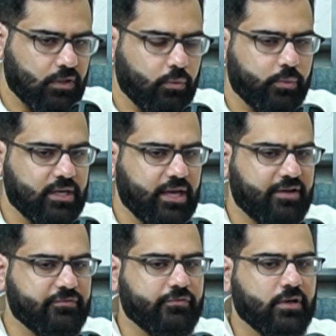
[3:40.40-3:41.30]
we
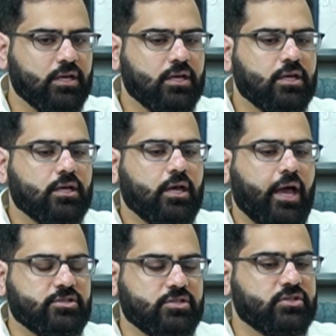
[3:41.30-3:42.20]
have
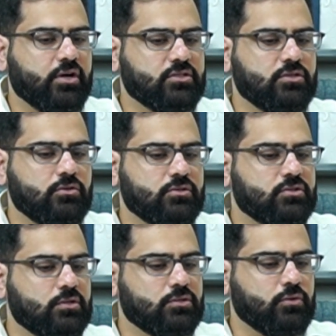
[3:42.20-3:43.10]
actually started to
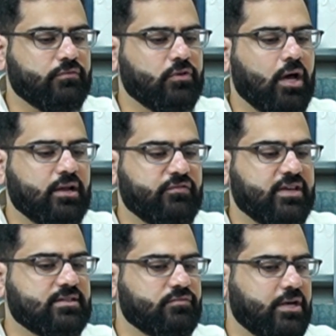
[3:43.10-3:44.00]
use sort of
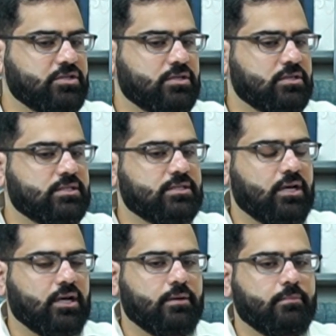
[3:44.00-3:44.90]
non-invasive measures
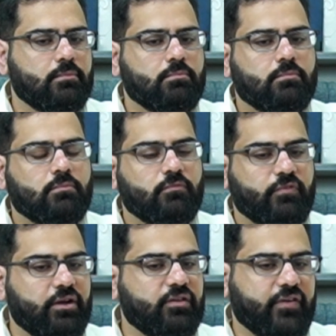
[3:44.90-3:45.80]

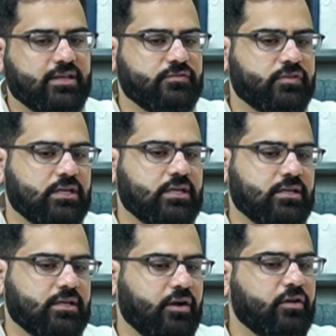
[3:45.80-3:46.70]
very effectively in
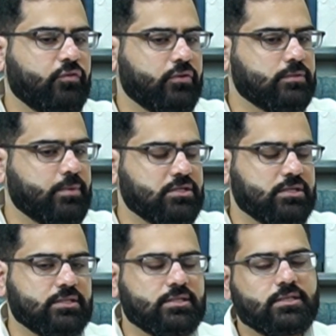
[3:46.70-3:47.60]
caring for those
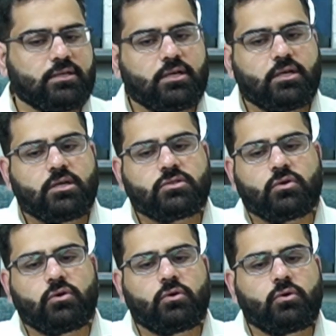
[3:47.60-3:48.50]
patients.
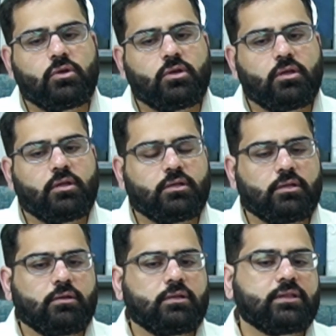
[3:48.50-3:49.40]
So
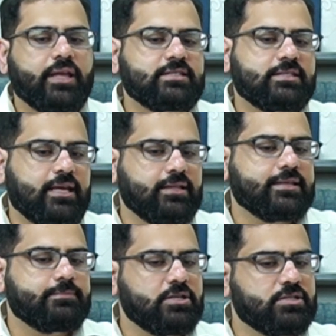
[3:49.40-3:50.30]
less and
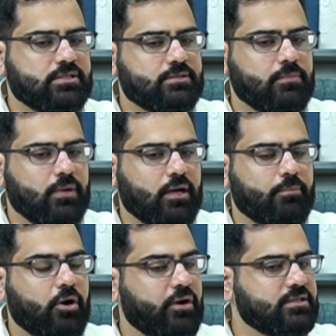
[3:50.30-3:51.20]
less patients
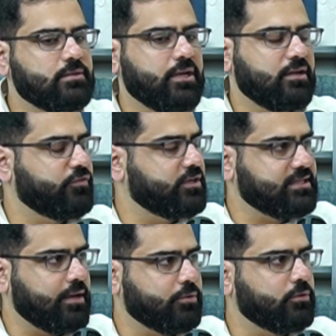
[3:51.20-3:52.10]
are intubated, for
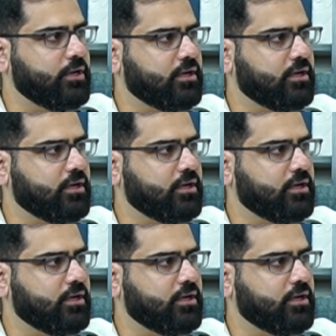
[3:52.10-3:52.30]
example, when it